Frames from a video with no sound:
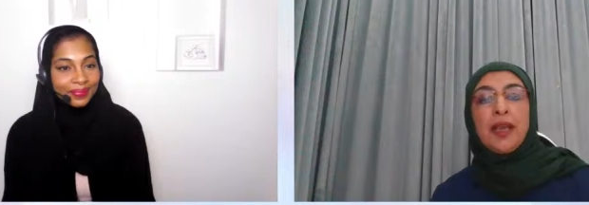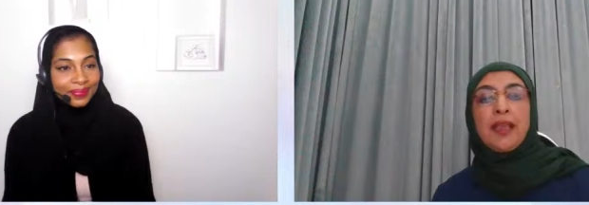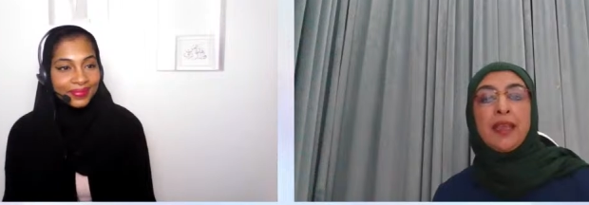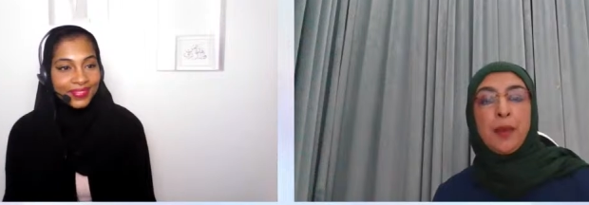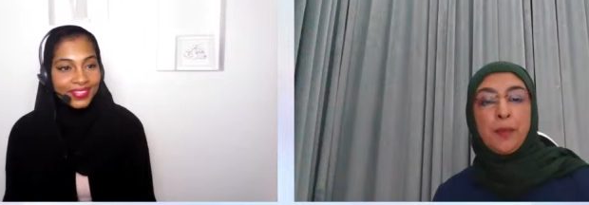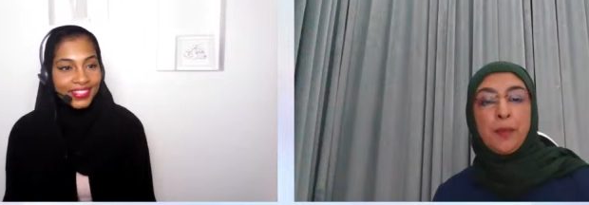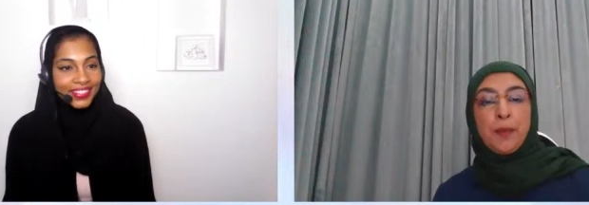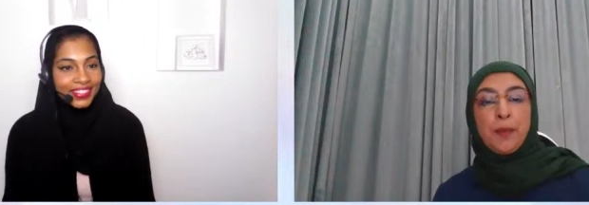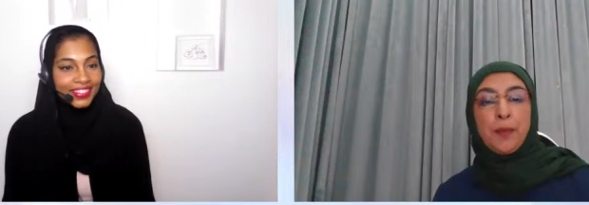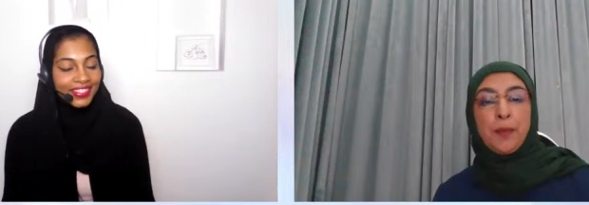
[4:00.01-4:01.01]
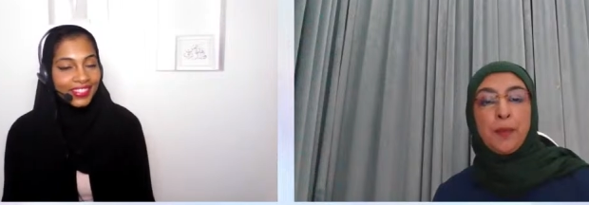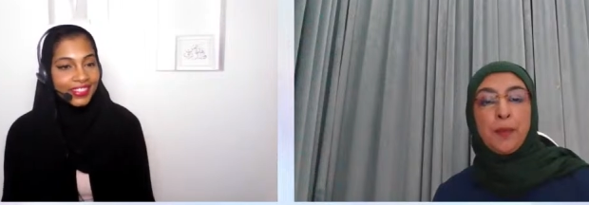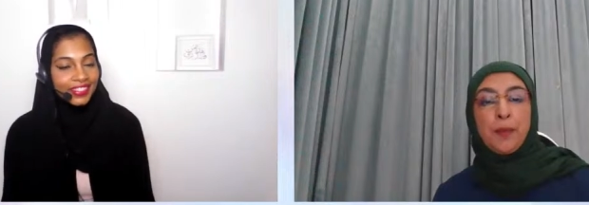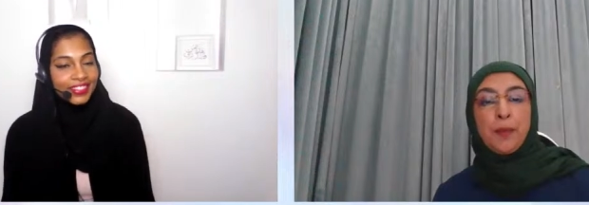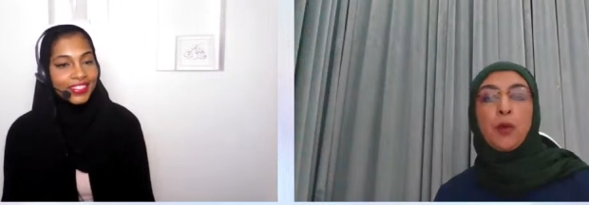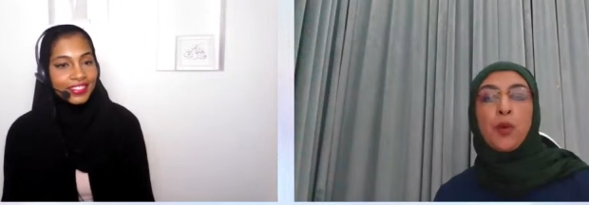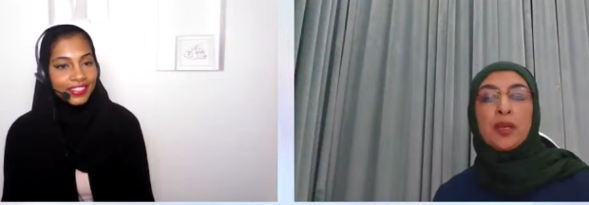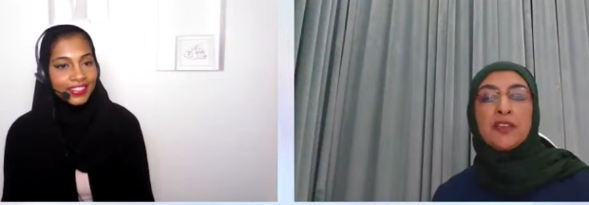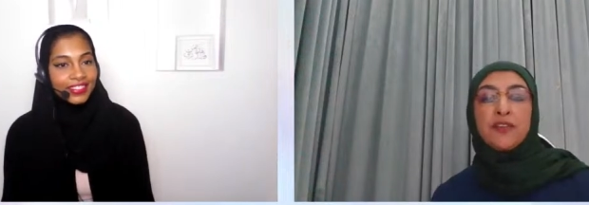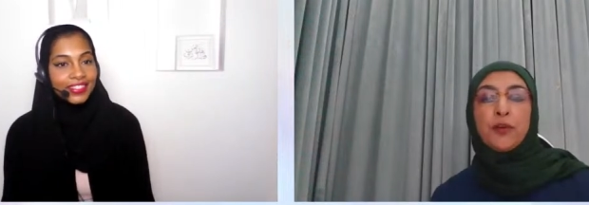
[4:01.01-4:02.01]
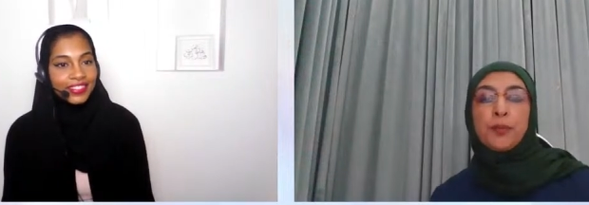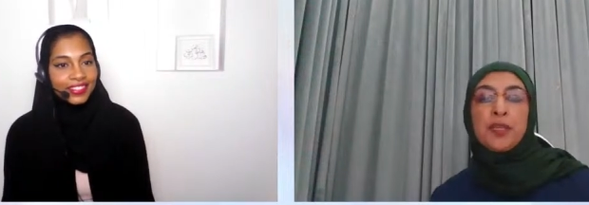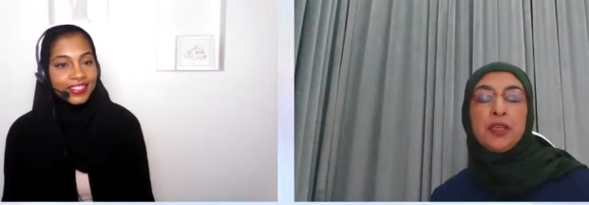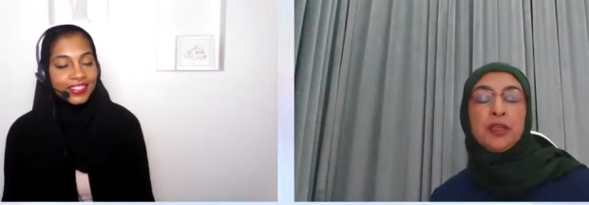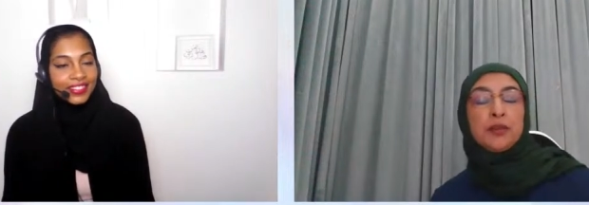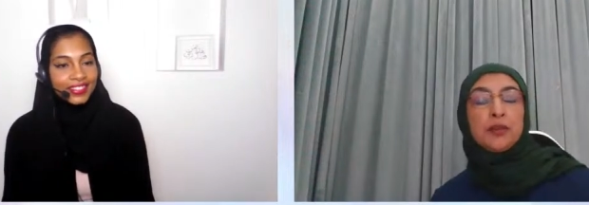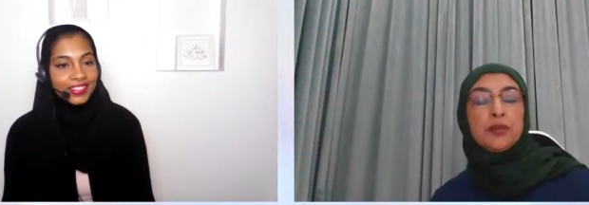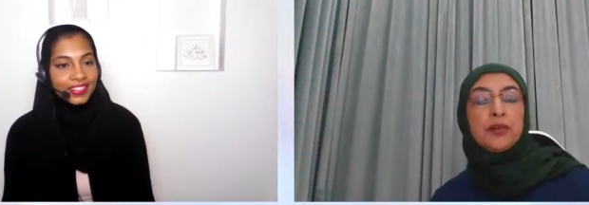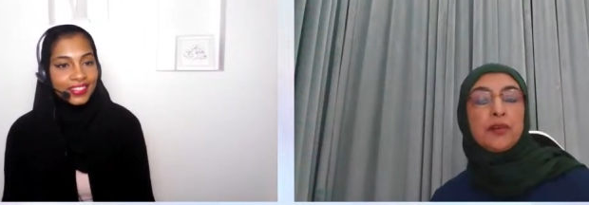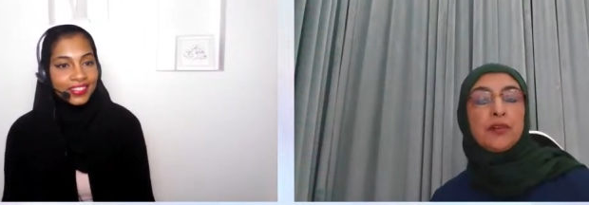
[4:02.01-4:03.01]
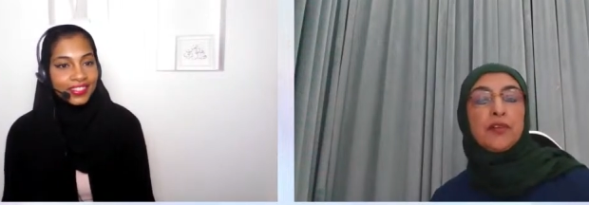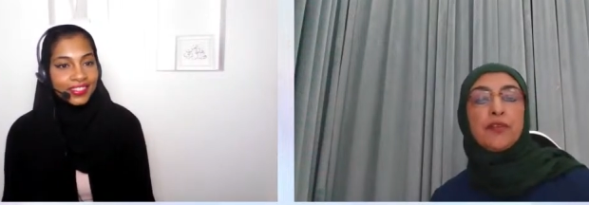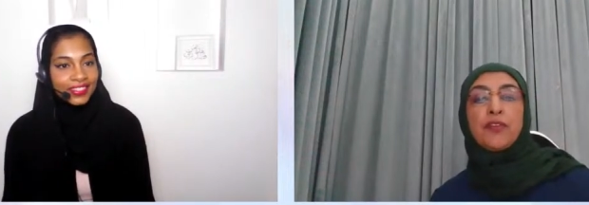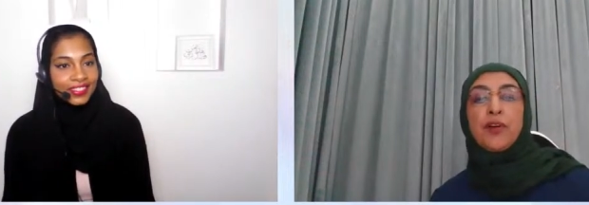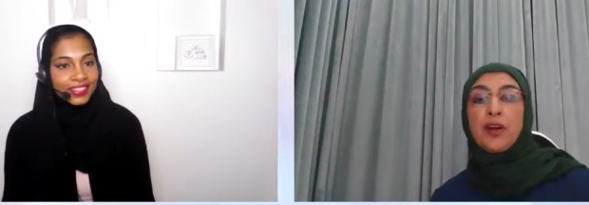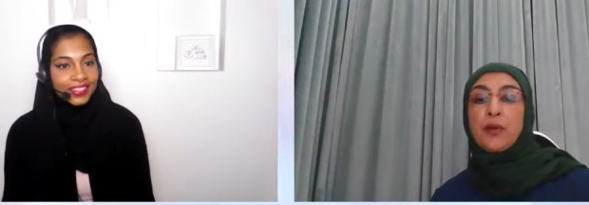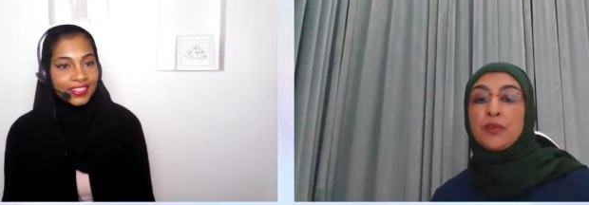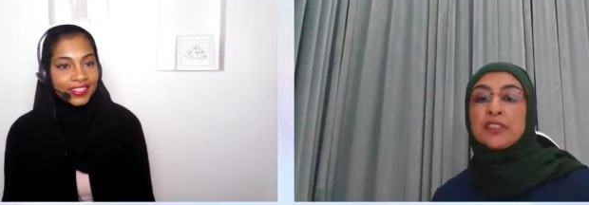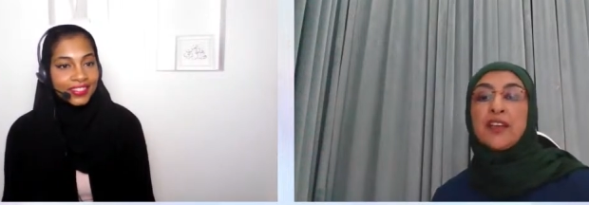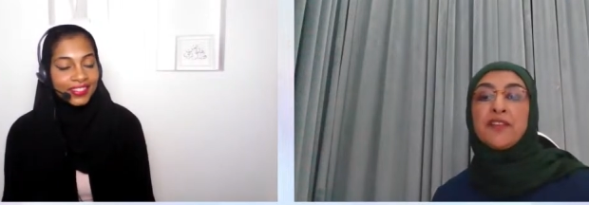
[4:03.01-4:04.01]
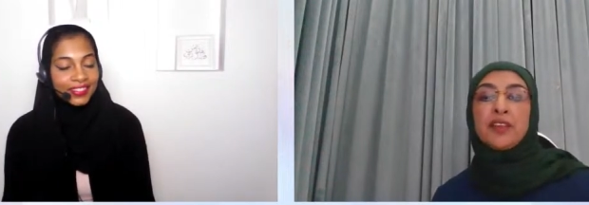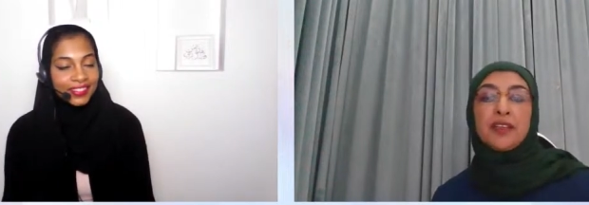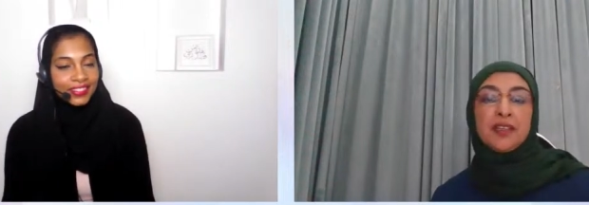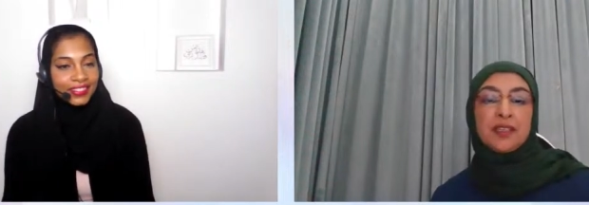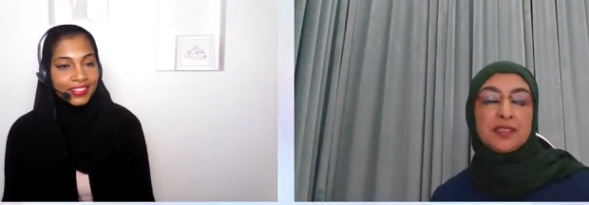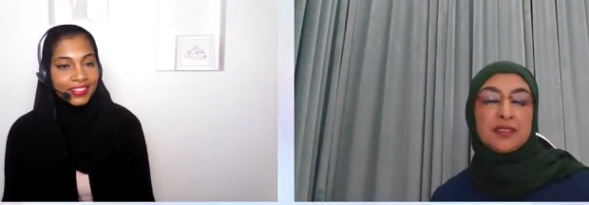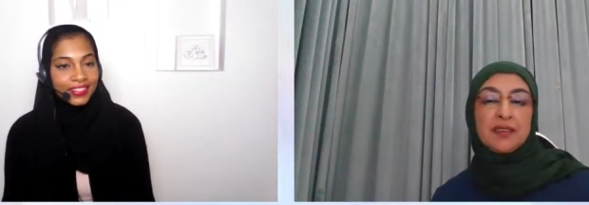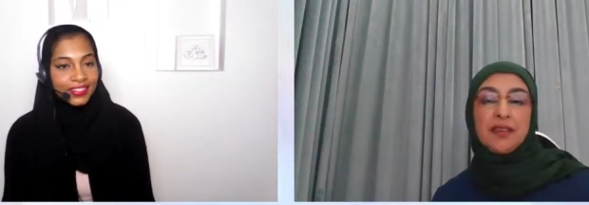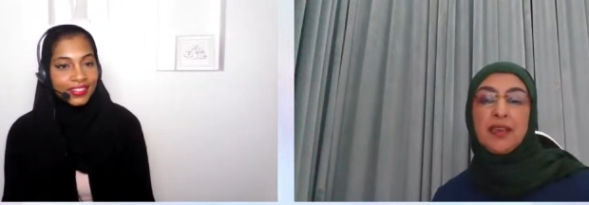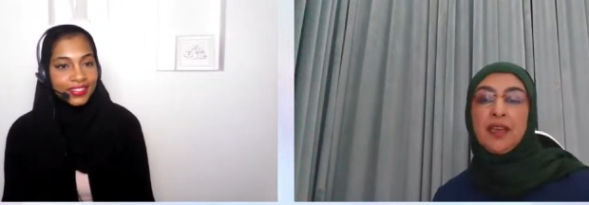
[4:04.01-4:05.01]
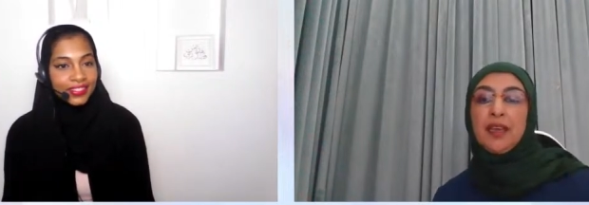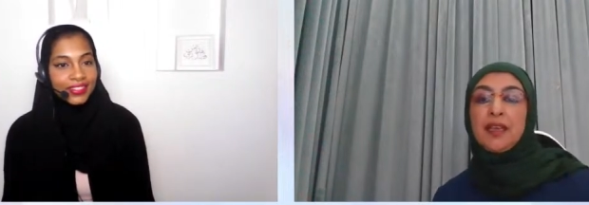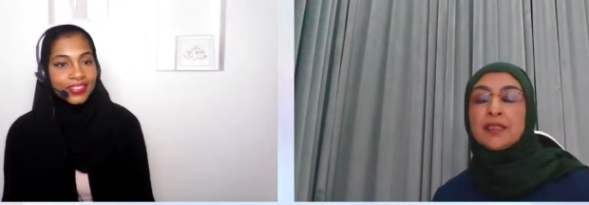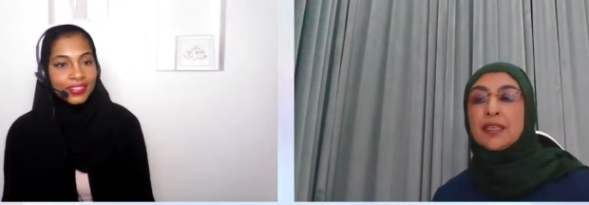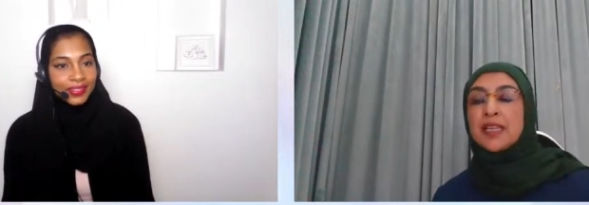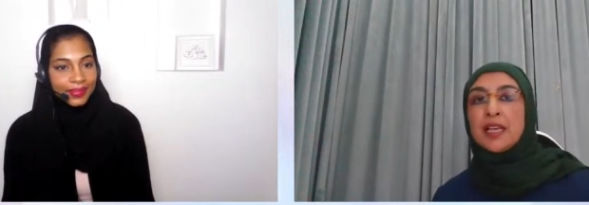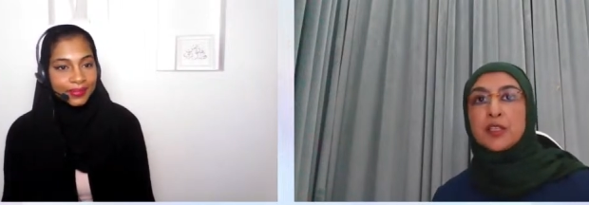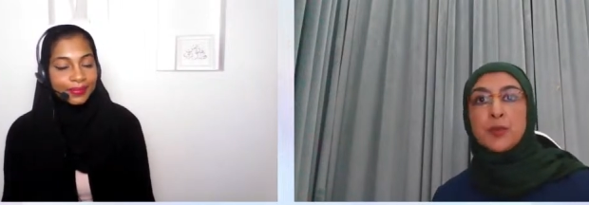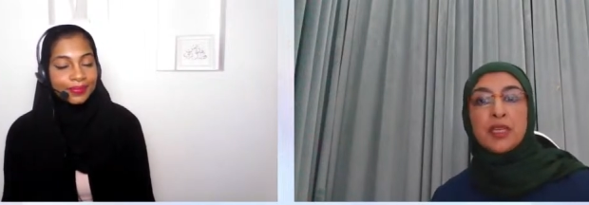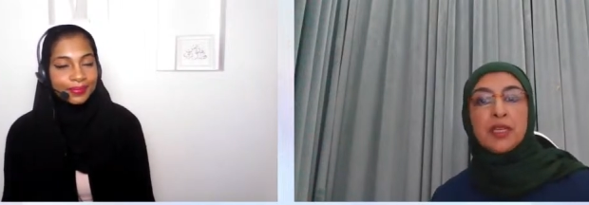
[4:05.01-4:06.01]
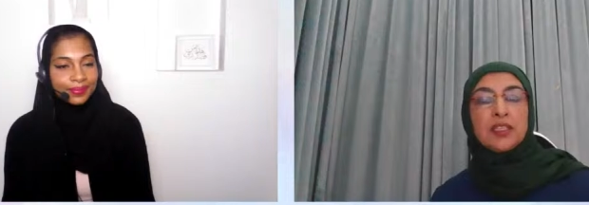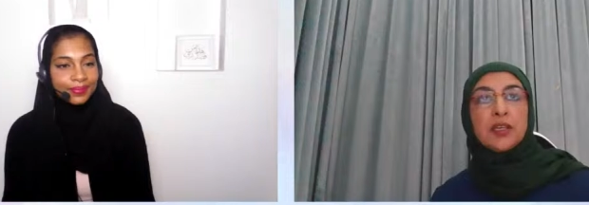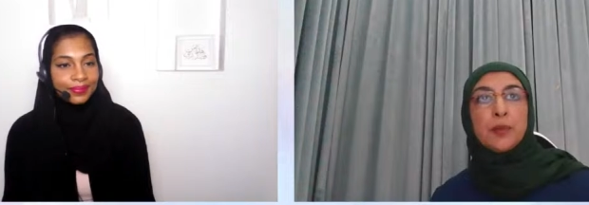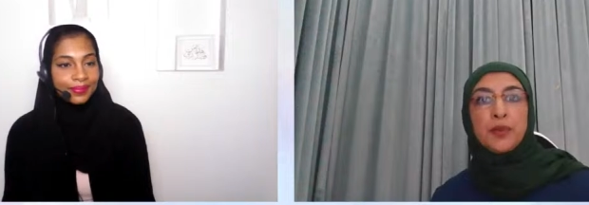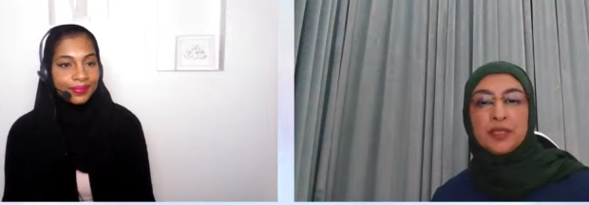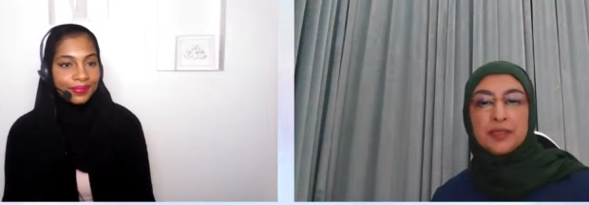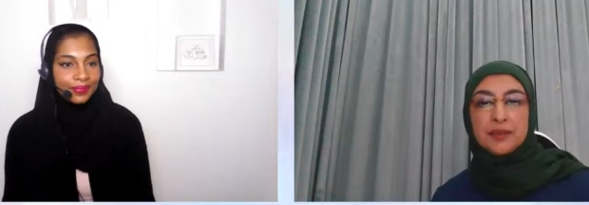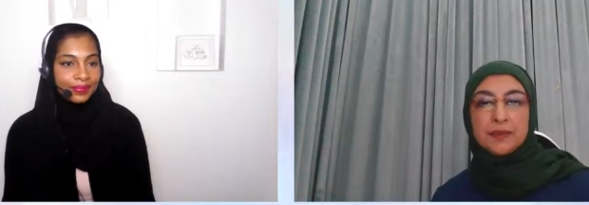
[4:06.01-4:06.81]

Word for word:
Speaker 1: came back and I worked for PDO for around seven years as a seismic interpreter.